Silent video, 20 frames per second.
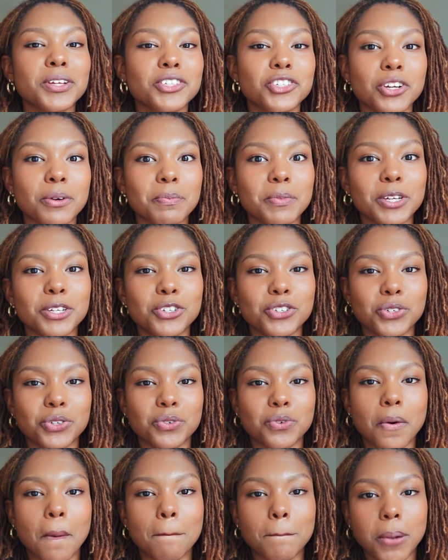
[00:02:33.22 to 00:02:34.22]
jump into
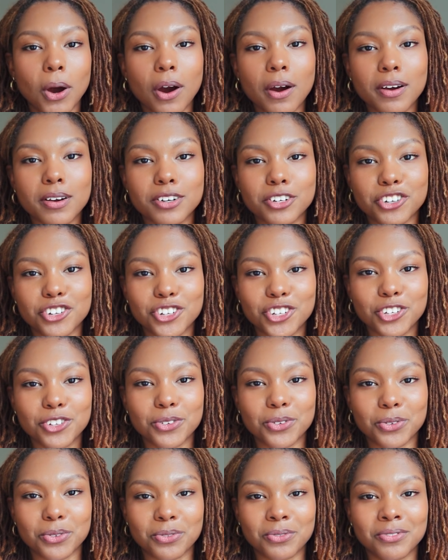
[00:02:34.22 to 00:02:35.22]
part
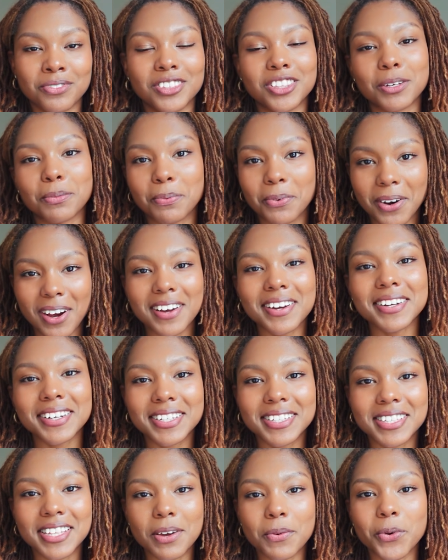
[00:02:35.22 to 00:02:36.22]
2, the products
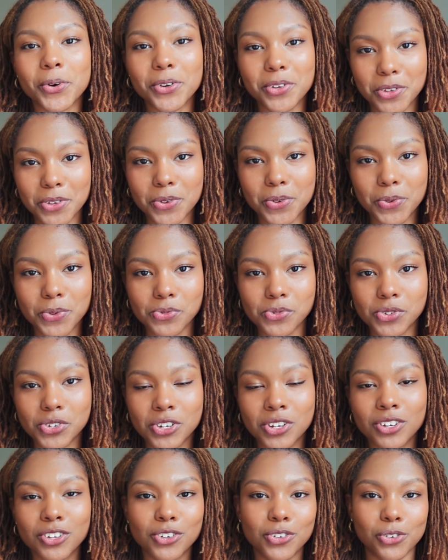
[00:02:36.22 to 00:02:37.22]
that were used
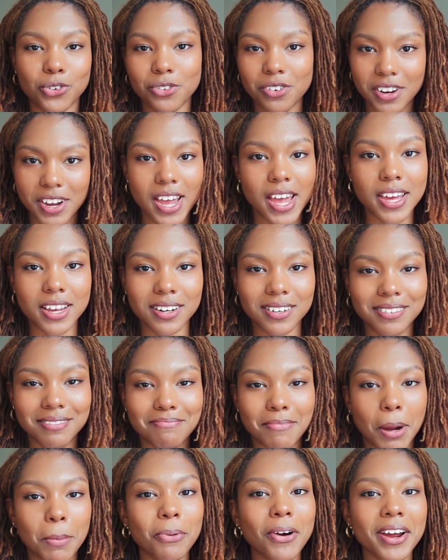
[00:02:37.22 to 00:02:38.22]
to create
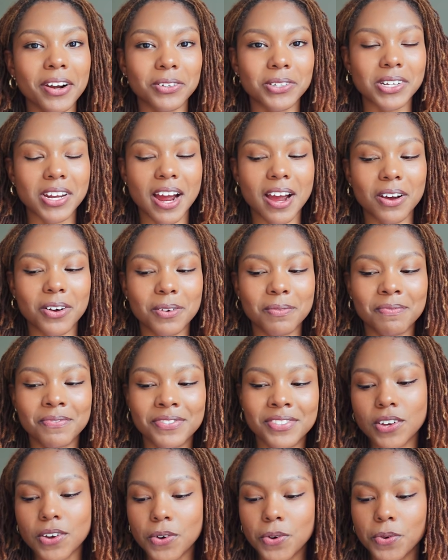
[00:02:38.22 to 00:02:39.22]
my bridal style.
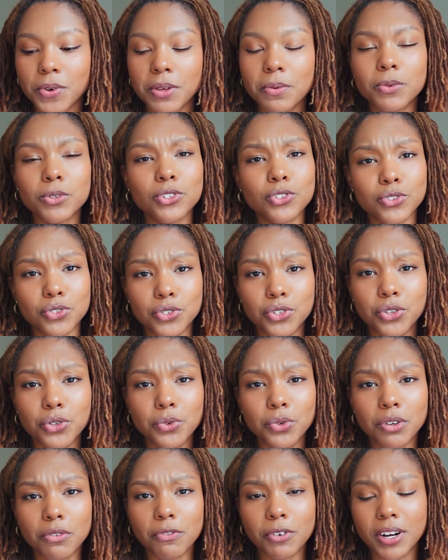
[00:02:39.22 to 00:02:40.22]
So it was 2
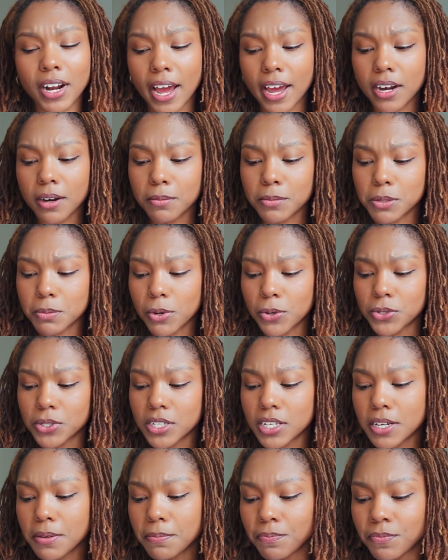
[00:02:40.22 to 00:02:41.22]
different items
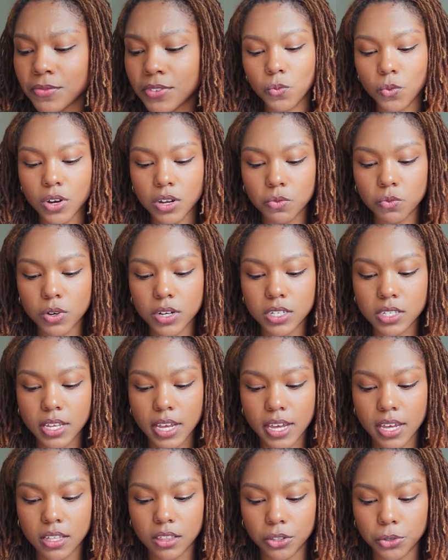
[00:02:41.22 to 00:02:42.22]
mostly. One was
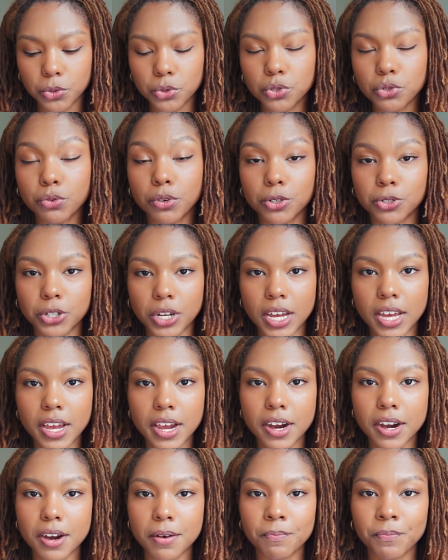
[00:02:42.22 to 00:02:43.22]
a loose crochet
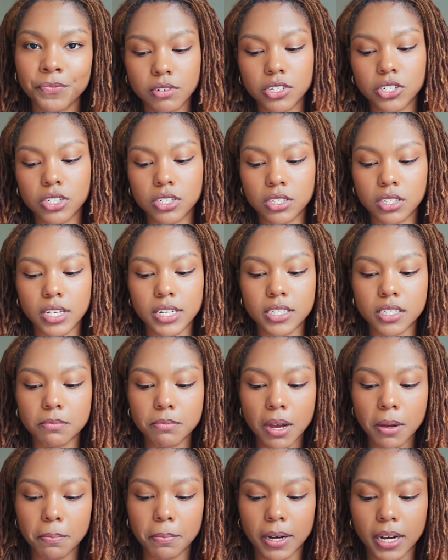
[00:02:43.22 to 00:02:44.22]
hair, which is linked in my
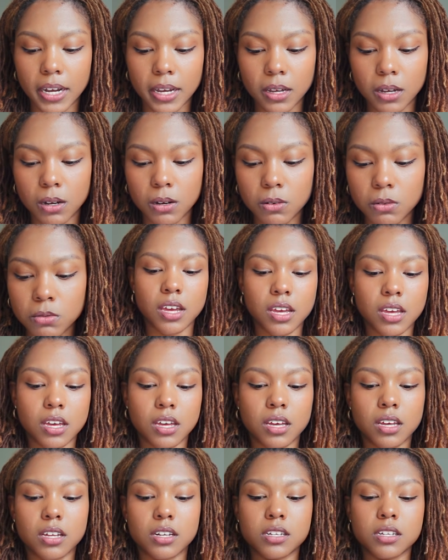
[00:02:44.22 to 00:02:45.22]
bio,
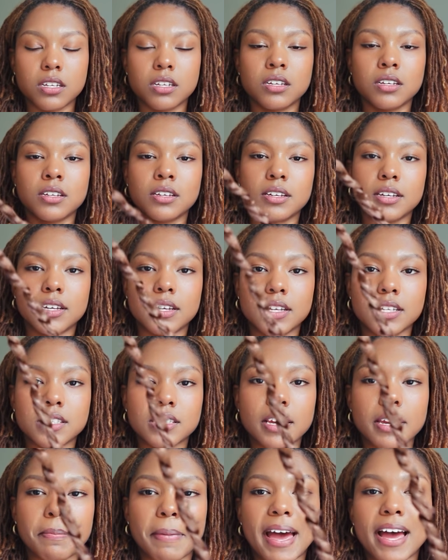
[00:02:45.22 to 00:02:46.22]
and it's
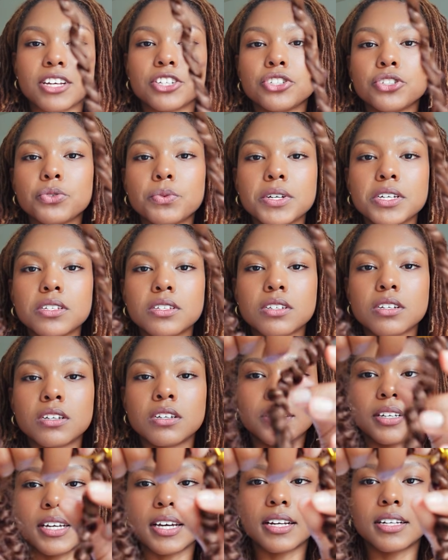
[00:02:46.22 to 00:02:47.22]
like passion twist. You
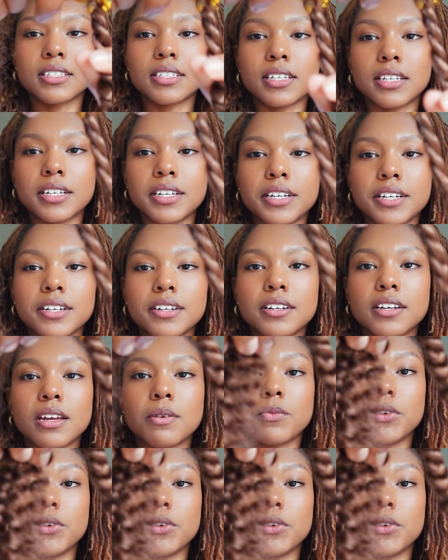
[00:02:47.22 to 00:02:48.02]
can kind of see it here. And when